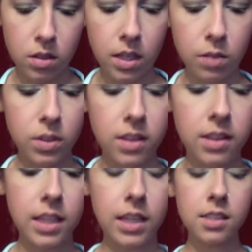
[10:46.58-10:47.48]
And
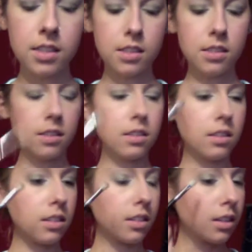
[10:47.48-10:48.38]
with this,
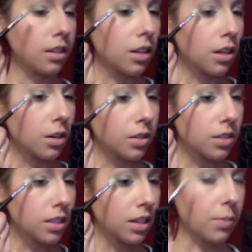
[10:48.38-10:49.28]

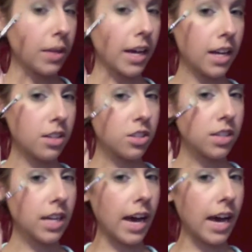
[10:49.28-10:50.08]
we're just going to apply it to the